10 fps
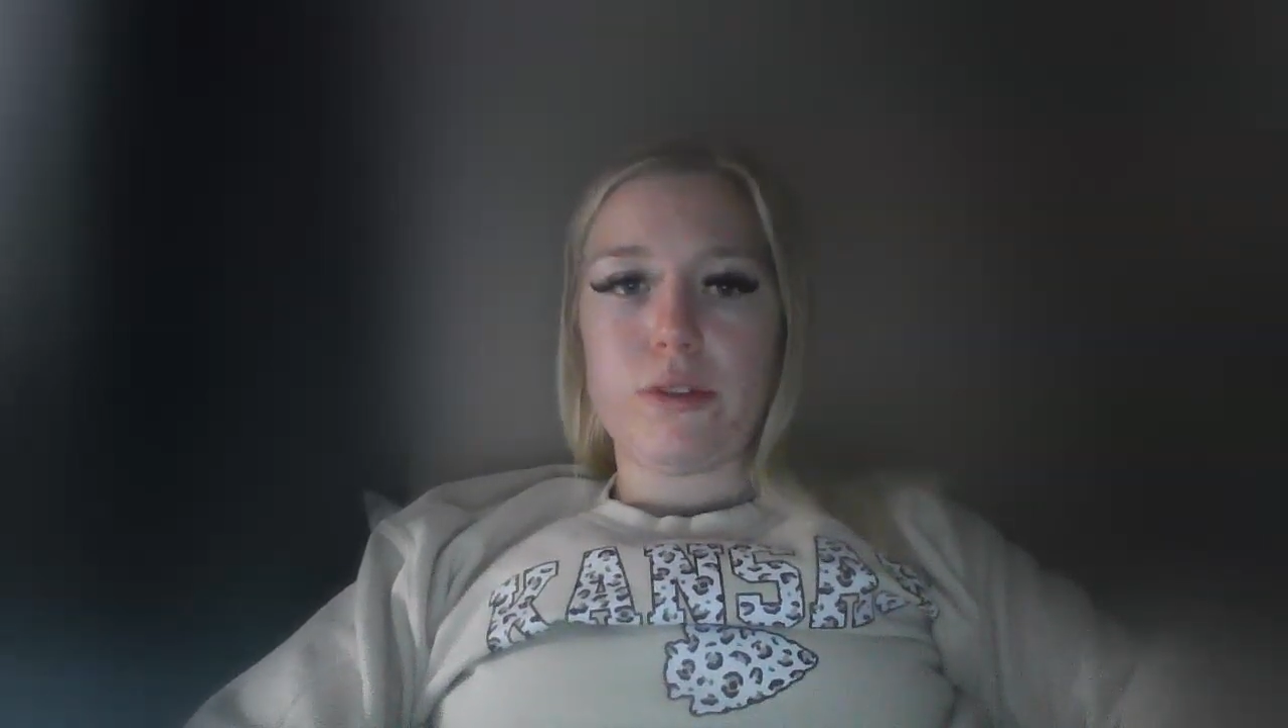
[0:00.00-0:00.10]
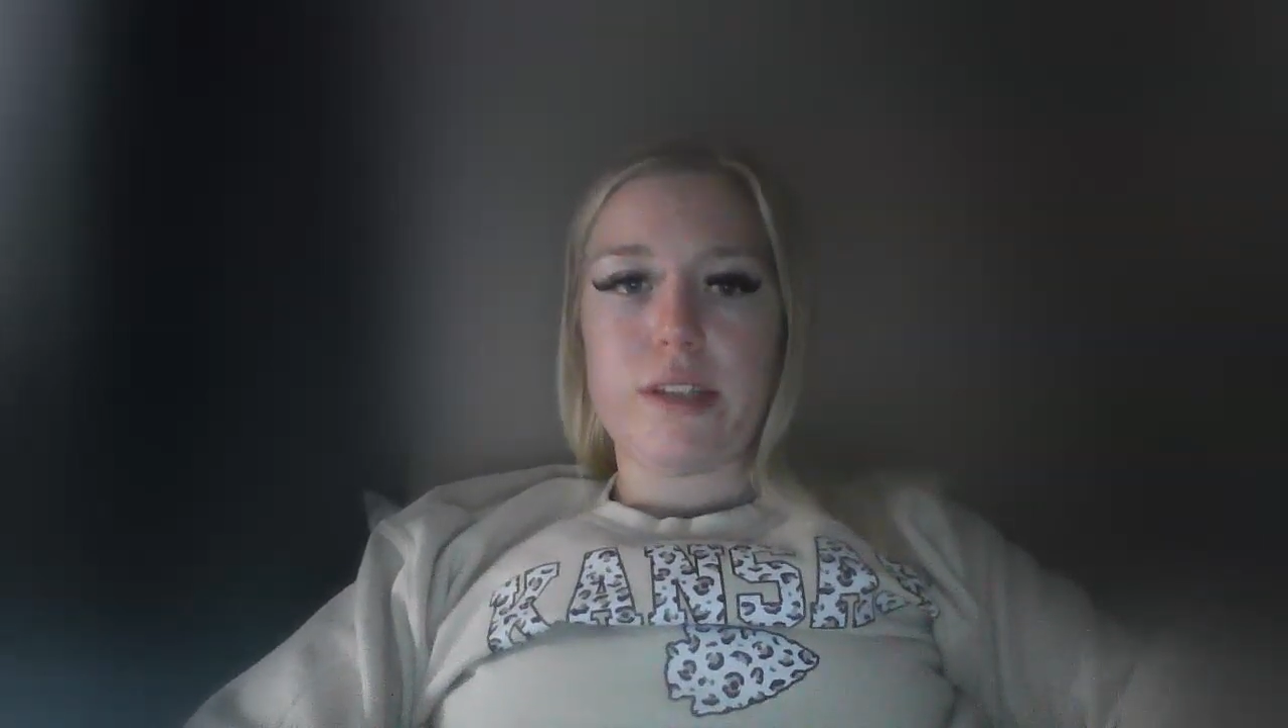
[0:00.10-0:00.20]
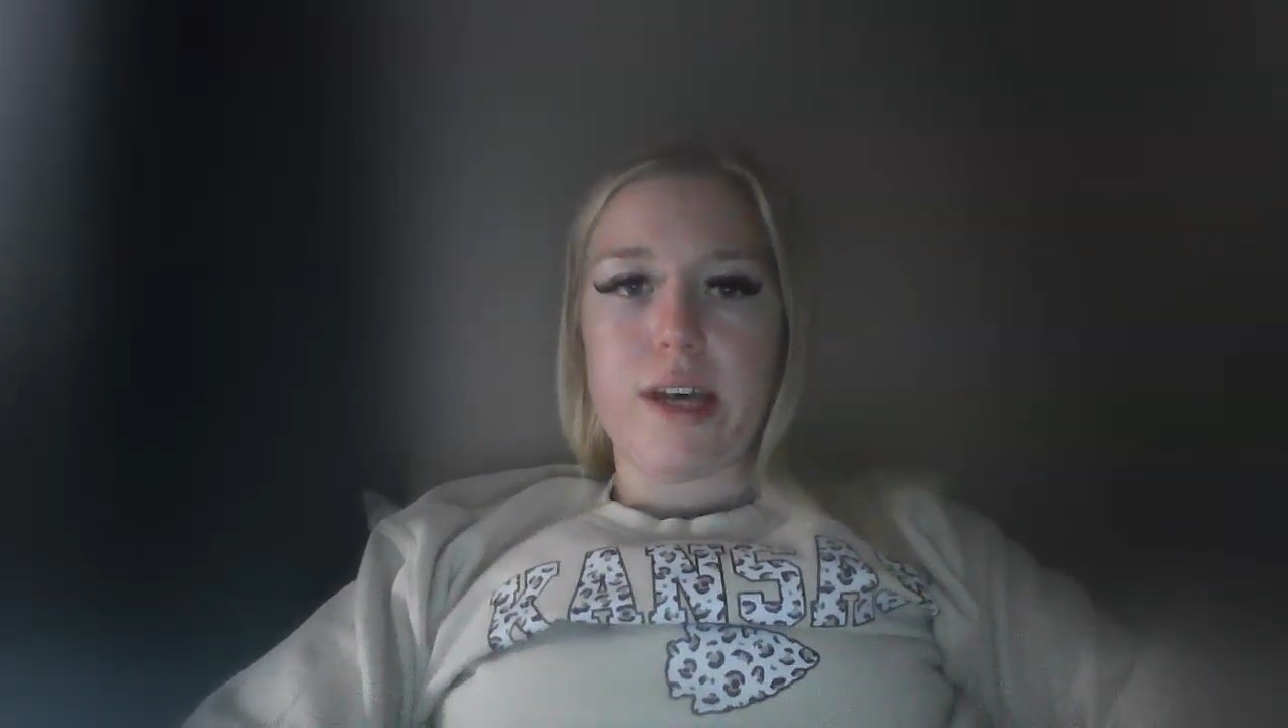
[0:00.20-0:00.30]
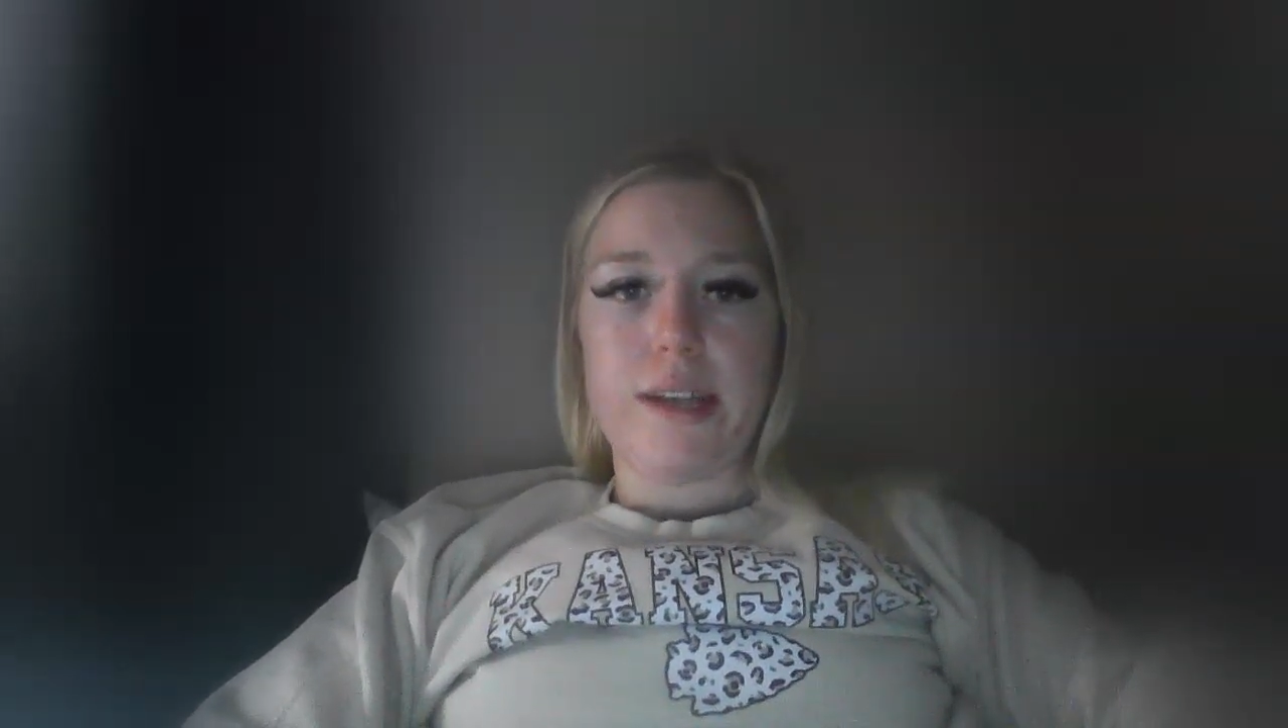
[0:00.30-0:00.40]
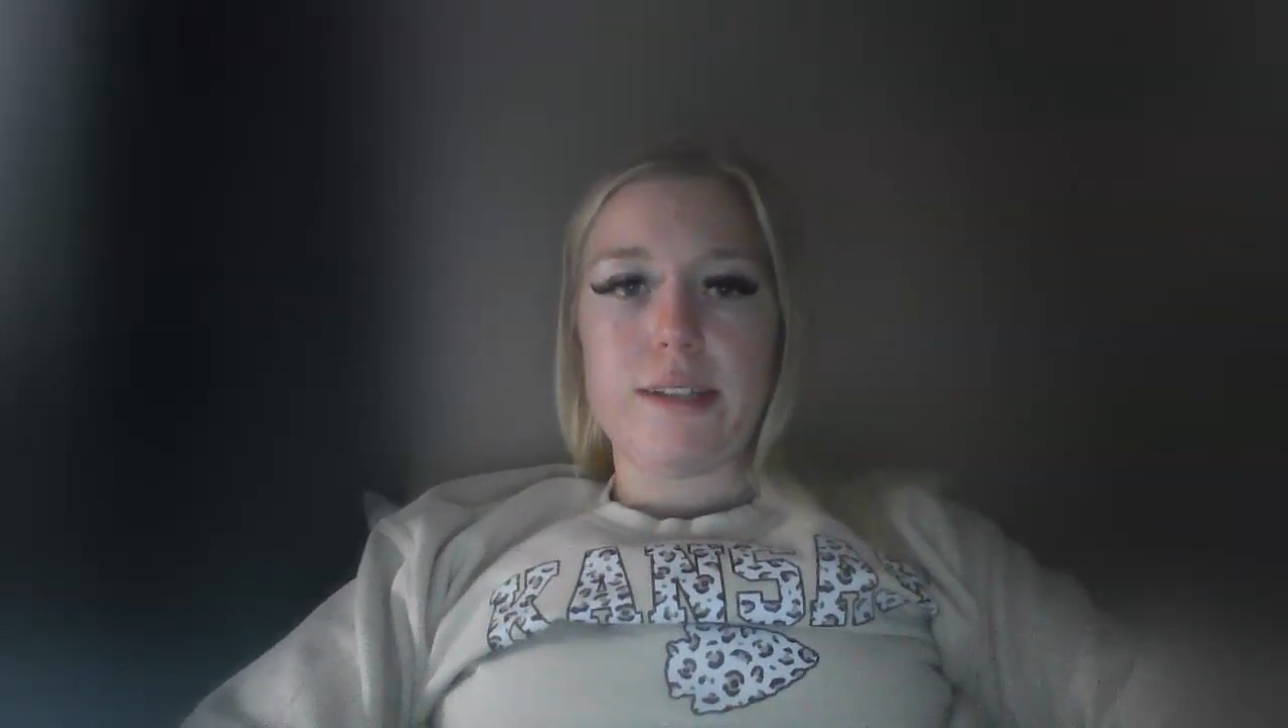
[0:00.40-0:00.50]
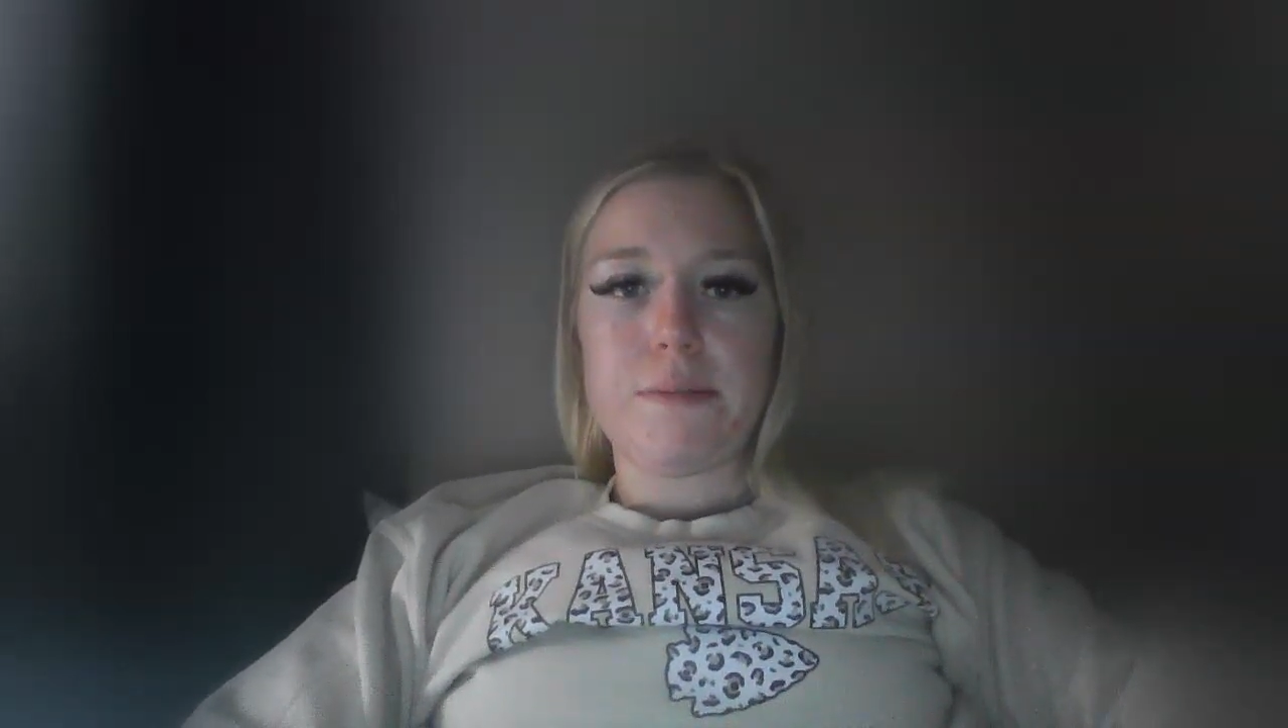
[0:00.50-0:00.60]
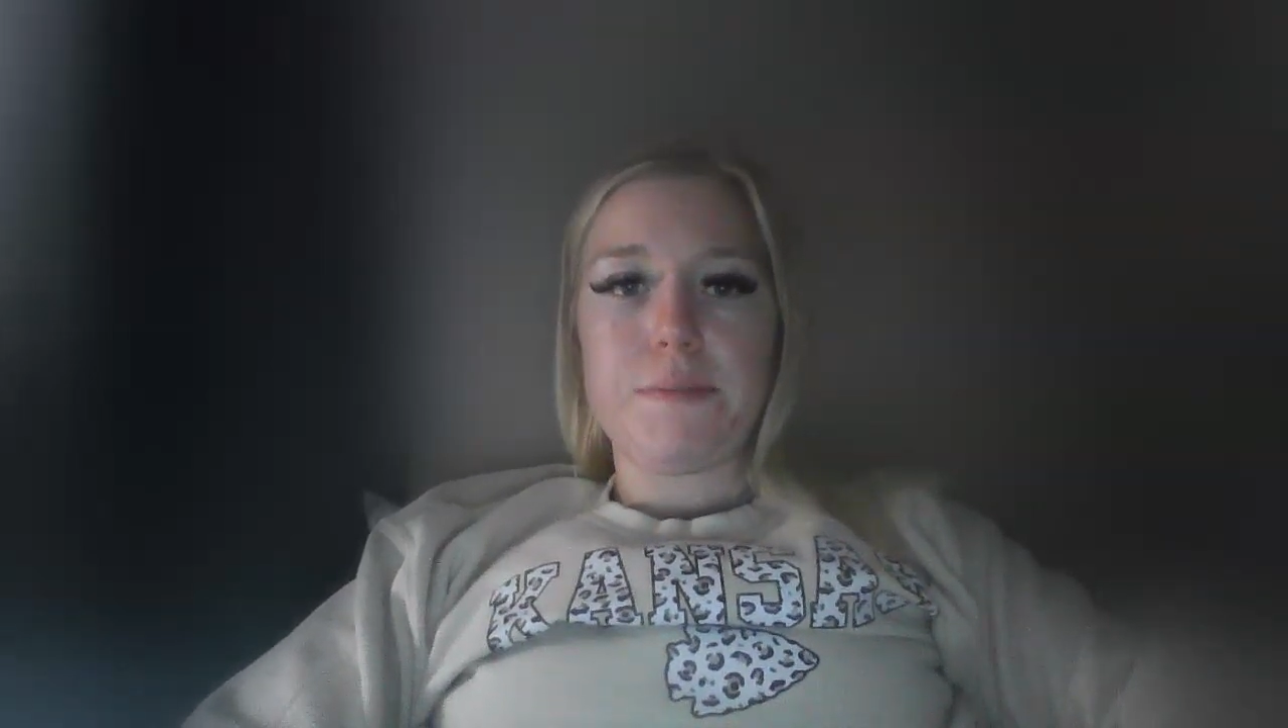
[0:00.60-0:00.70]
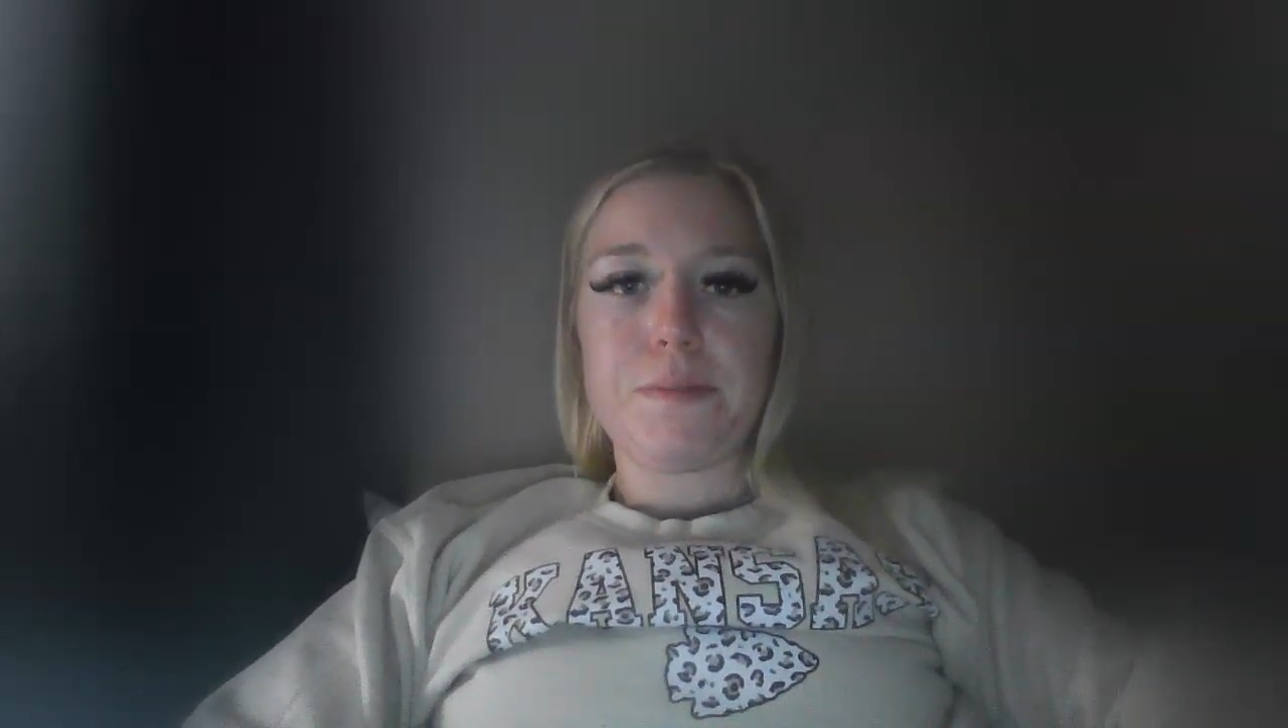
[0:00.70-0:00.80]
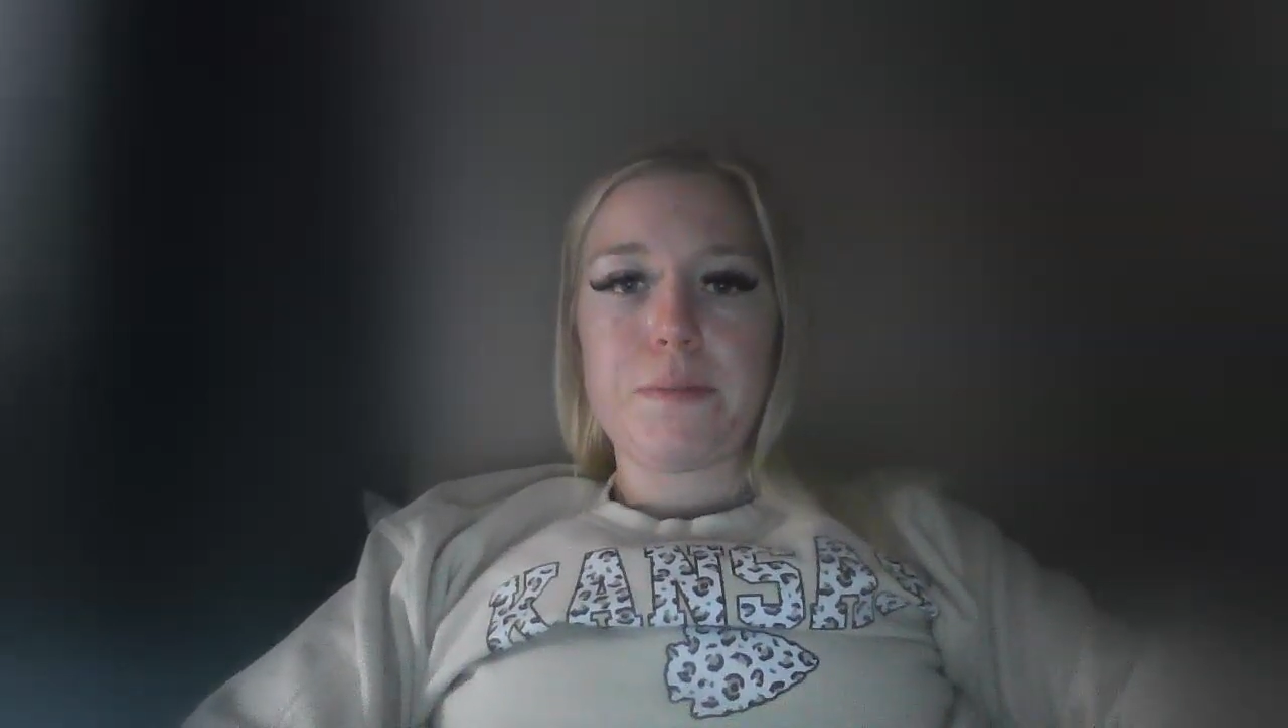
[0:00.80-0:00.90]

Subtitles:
Slides.